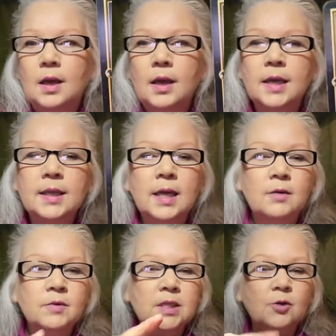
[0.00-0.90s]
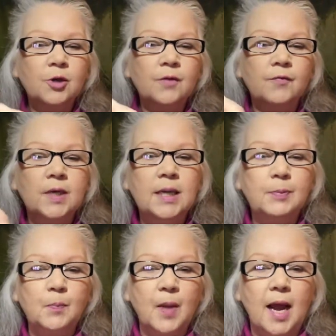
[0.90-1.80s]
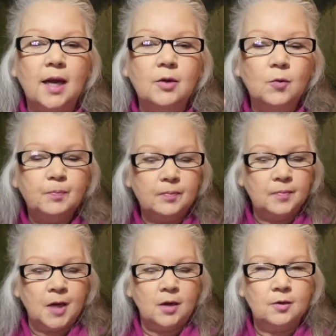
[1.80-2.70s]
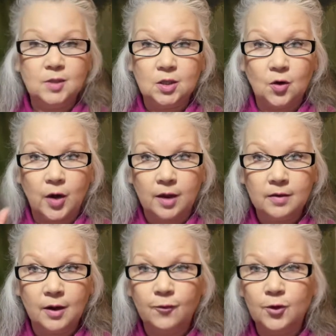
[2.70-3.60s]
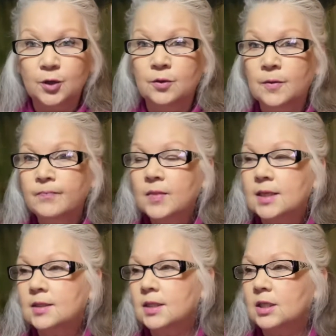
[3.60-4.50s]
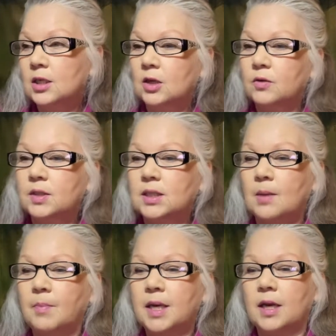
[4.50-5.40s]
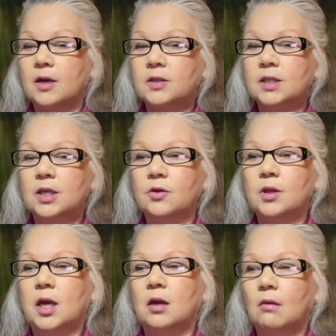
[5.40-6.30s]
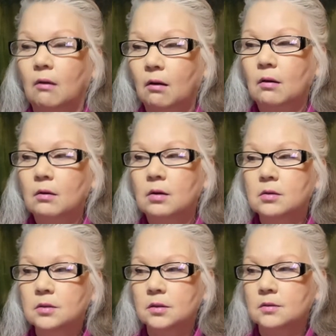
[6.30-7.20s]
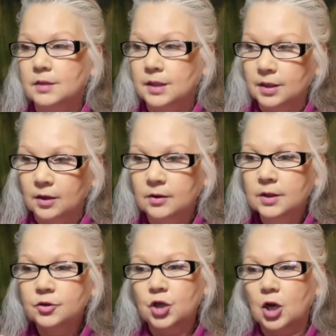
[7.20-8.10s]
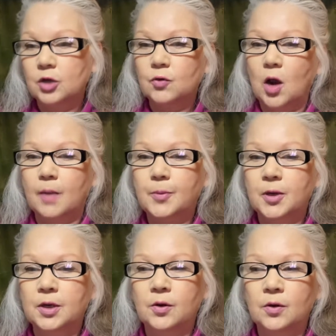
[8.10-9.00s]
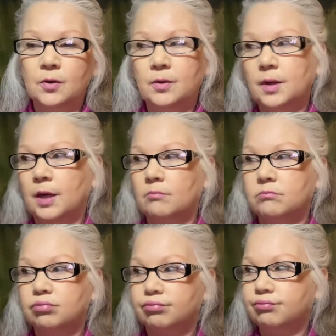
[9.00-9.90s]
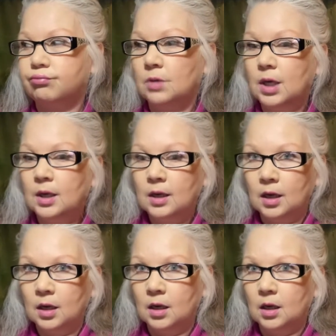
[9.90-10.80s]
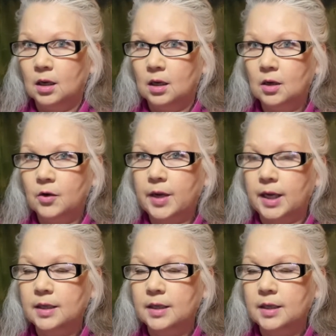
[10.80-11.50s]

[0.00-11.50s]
And then it was sort of nipped back. Whoop, sorry, not for you. This is gonna go to somebody else, and you were like, you know, jaw drop, and you're like, okay.